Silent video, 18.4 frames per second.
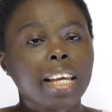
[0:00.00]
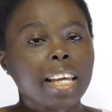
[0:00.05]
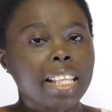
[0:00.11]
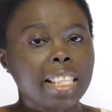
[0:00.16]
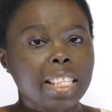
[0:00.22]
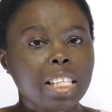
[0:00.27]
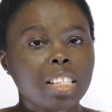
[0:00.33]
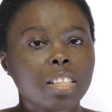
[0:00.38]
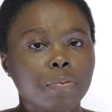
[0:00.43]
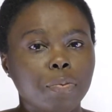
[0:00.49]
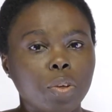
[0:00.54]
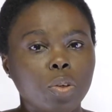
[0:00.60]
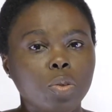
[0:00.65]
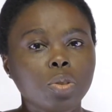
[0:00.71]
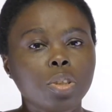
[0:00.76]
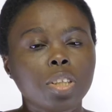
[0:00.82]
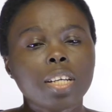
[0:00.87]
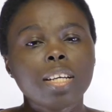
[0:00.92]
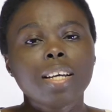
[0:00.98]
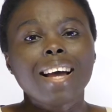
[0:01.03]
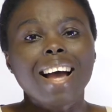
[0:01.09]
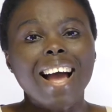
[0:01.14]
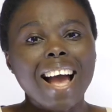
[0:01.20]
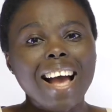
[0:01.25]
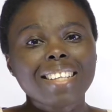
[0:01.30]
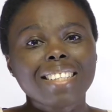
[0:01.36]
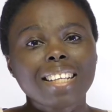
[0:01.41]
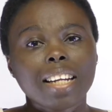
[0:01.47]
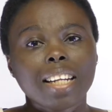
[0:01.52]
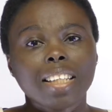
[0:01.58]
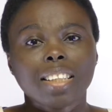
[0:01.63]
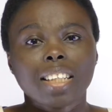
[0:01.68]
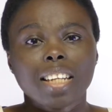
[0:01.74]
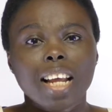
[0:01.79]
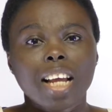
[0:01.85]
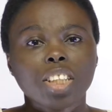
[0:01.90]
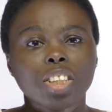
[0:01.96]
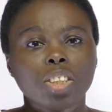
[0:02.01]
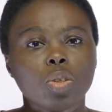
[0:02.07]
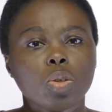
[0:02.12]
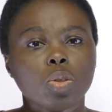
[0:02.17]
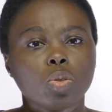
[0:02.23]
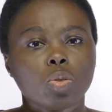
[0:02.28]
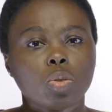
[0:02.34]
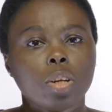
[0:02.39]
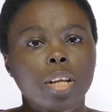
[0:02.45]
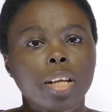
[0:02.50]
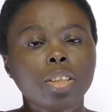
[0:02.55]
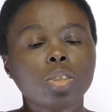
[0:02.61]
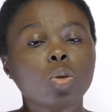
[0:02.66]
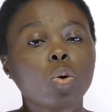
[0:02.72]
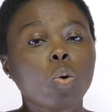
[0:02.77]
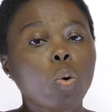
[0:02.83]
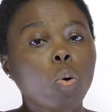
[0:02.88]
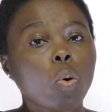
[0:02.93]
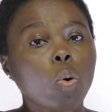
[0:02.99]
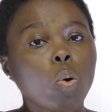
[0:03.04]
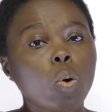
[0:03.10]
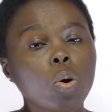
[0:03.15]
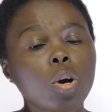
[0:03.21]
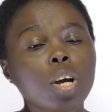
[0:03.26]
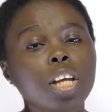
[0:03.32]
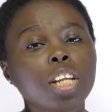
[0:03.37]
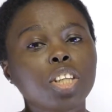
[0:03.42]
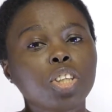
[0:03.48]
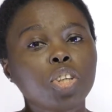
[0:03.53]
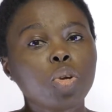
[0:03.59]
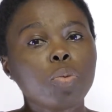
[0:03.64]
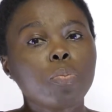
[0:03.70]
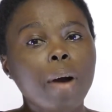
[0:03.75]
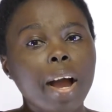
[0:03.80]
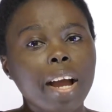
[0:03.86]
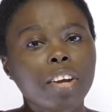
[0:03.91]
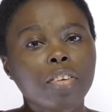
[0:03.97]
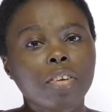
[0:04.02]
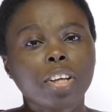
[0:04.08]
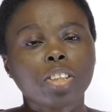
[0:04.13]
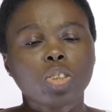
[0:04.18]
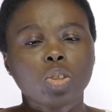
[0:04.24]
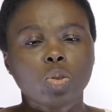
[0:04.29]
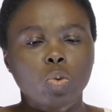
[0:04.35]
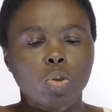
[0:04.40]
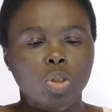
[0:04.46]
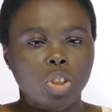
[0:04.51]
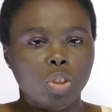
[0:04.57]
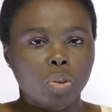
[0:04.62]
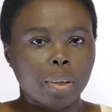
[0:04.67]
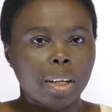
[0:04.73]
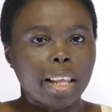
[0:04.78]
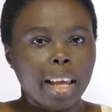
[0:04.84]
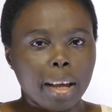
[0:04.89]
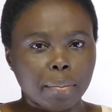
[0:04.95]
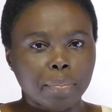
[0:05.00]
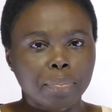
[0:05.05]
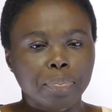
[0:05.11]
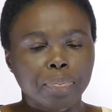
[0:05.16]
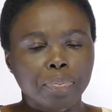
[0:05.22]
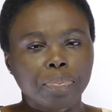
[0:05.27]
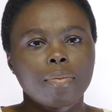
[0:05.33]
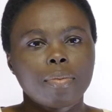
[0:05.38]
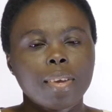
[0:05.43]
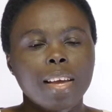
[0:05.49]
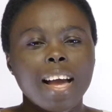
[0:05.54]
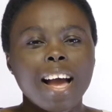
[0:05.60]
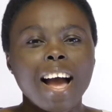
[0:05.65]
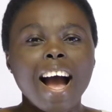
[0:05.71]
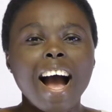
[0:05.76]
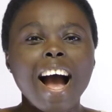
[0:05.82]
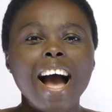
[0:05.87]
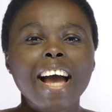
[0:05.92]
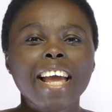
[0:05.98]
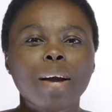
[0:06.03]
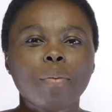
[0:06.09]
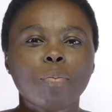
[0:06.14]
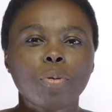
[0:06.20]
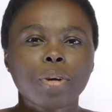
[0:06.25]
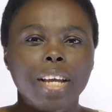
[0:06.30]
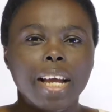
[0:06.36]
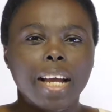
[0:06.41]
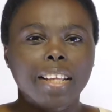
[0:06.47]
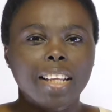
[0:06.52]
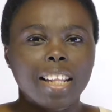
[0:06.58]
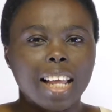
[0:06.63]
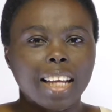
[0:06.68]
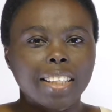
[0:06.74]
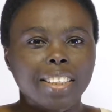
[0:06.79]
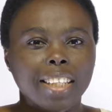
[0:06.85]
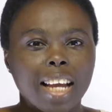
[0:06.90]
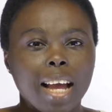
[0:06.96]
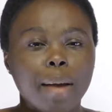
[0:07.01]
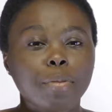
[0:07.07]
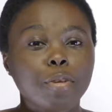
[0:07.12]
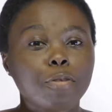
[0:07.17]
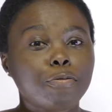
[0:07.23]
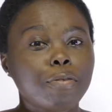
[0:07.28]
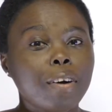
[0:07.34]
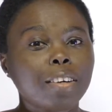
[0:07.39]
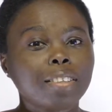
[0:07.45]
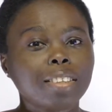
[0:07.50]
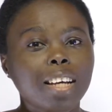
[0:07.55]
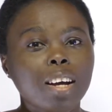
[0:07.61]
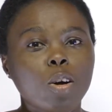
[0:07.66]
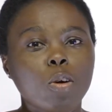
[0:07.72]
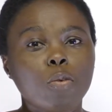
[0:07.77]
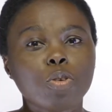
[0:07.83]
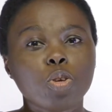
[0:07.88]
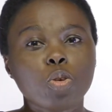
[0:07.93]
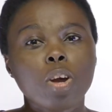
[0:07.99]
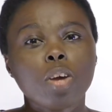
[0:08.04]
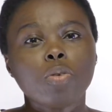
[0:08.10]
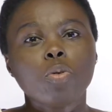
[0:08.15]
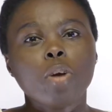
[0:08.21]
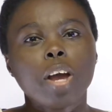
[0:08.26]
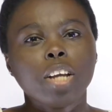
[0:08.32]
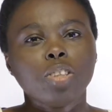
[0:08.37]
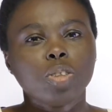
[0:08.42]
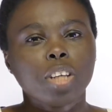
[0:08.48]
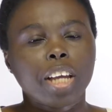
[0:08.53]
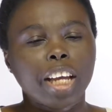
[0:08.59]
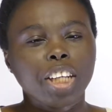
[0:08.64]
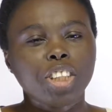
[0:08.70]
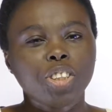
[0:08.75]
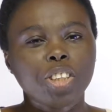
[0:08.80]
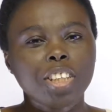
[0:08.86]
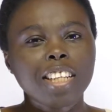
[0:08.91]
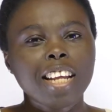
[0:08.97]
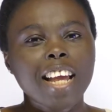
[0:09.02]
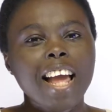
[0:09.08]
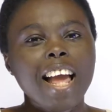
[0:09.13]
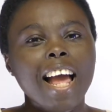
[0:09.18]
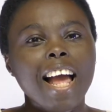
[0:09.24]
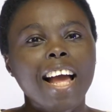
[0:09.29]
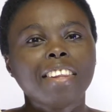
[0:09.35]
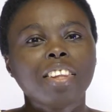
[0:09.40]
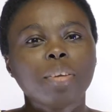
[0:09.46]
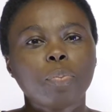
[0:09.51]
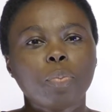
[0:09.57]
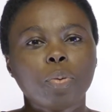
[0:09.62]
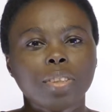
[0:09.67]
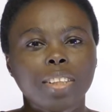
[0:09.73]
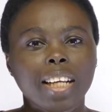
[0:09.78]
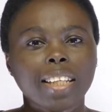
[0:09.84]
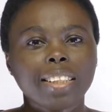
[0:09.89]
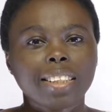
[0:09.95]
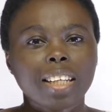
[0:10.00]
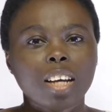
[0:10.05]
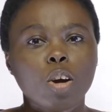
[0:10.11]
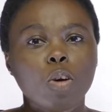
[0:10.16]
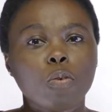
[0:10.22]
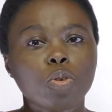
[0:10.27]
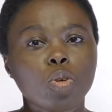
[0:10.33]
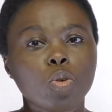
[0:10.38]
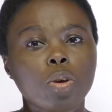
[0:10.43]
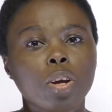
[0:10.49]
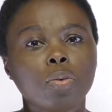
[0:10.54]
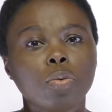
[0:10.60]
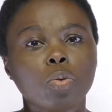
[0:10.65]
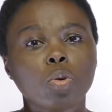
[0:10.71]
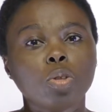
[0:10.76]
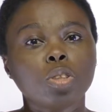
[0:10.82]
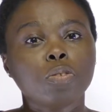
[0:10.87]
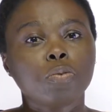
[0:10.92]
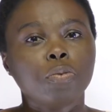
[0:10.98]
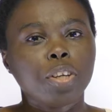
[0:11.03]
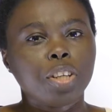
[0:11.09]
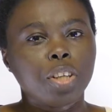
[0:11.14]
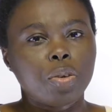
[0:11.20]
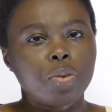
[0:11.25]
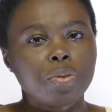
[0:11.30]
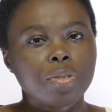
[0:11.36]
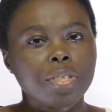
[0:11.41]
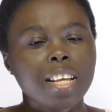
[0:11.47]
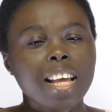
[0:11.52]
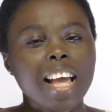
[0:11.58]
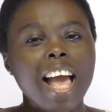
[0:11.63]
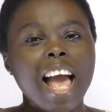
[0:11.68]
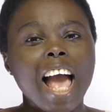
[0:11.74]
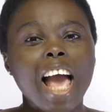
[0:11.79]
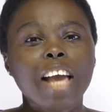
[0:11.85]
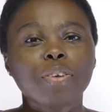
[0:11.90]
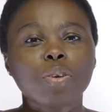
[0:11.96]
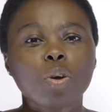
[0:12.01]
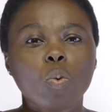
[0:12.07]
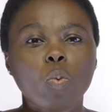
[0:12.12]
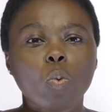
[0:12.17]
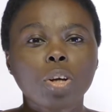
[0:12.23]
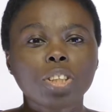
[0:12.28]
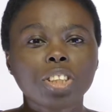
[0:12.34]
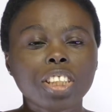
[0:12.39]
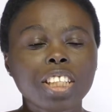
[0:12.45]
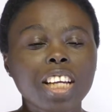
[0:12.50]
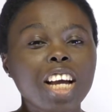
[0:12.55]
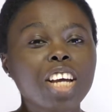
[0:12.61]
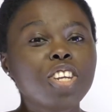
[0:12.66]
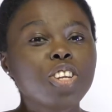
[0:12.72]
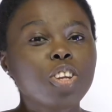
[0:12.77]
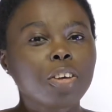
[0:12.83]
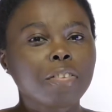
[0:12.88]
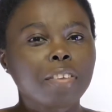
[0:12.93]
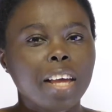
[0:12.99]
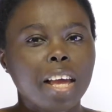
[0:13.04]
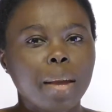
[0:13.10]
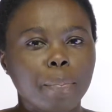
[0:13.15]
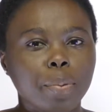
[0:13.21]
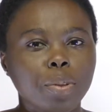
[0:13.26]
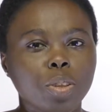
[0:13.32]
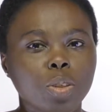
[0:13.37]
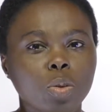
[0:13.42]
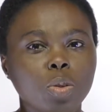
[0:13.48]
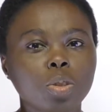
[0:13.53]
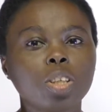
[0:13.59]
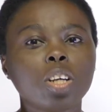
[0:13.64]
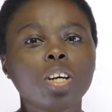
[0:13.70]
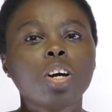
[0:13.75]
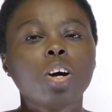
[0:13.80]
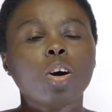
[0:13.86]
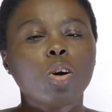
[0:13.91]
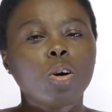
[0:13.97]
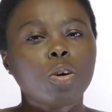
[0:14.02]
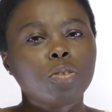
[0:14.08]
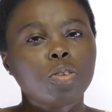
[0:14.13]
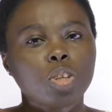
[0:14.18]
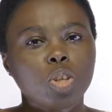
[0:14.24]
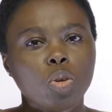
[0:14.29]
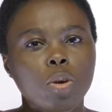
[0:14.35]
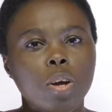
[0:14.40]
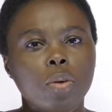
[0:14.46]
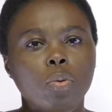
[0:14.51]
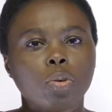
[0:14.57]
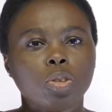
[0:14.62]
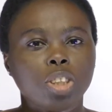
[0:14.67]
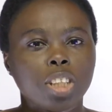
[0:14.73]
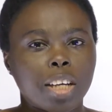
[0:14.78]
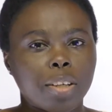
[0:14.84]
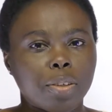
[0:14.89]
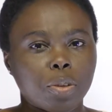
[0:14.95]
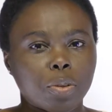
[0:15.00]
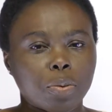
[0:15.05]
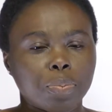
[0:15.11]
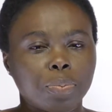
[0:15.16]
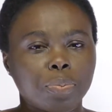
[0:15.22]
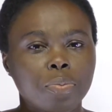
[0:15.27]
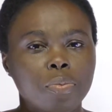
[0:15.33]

in this field as an international student or new migrant to Australia. Hi, I'm Buki Adelaja. I'm the founder of Youenrol Education and the presenter of Youenrol's videos, and you're watching another episode on the Youenrol channel.